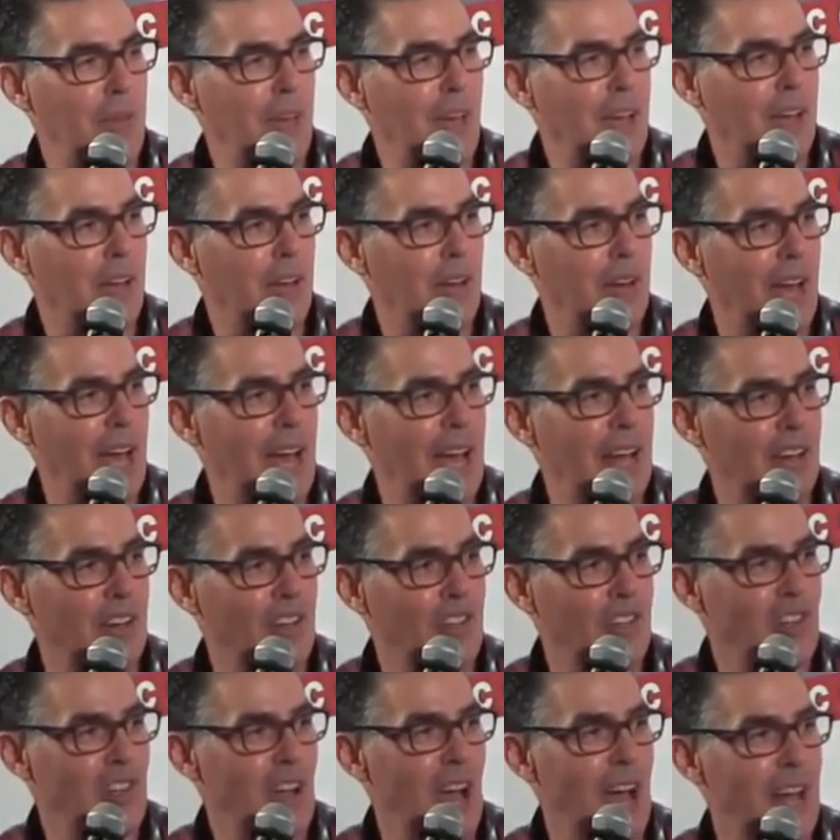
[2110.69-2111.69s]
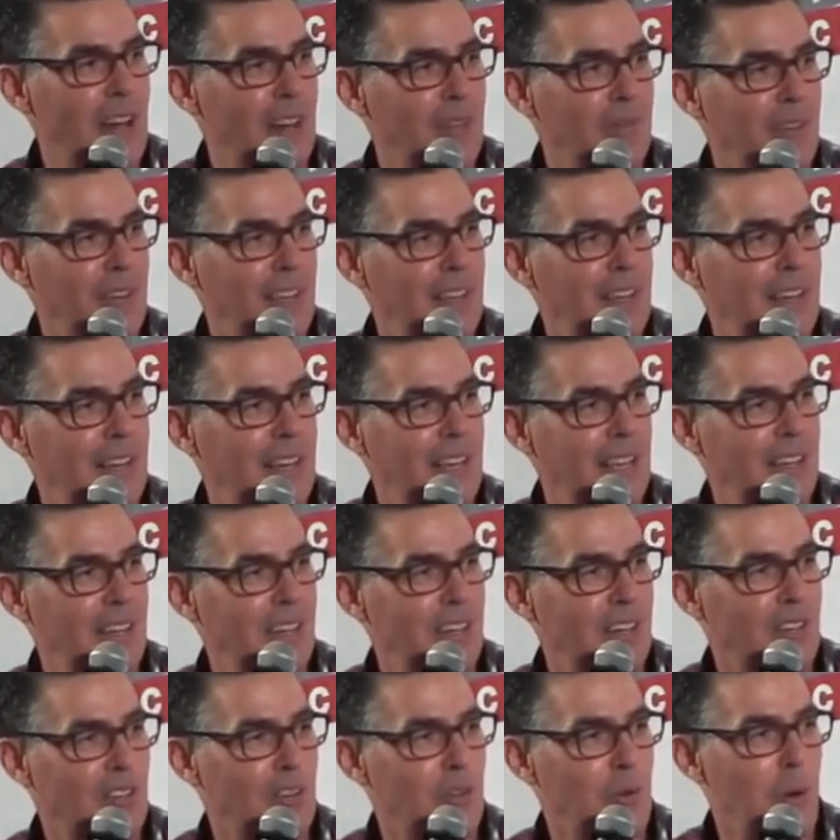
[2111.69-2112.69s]
I could have had a shot of it in
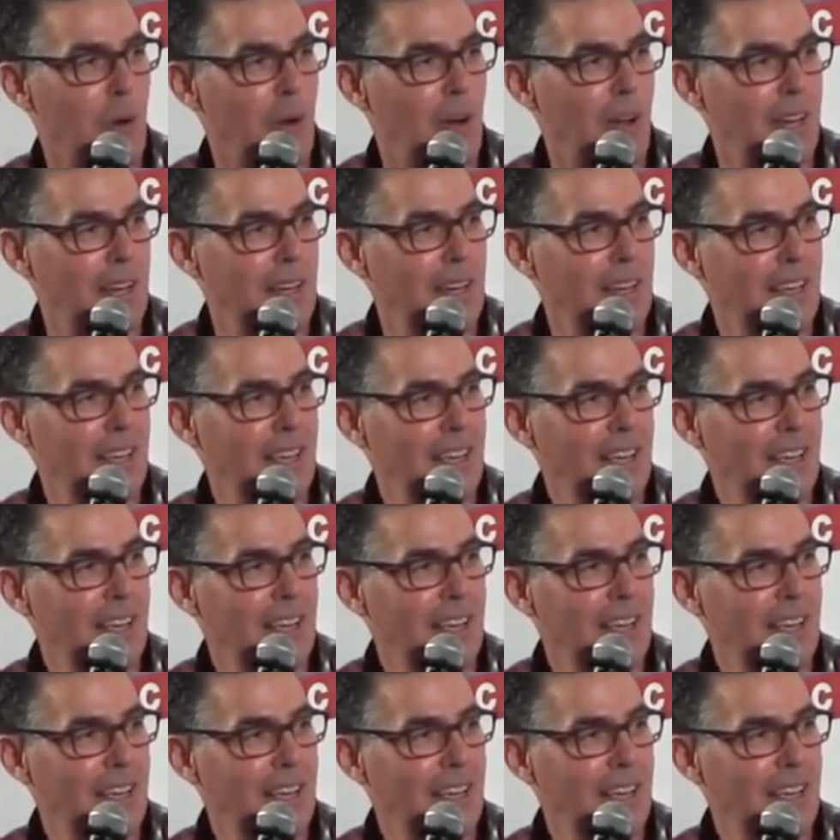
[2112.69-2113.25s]
Detroit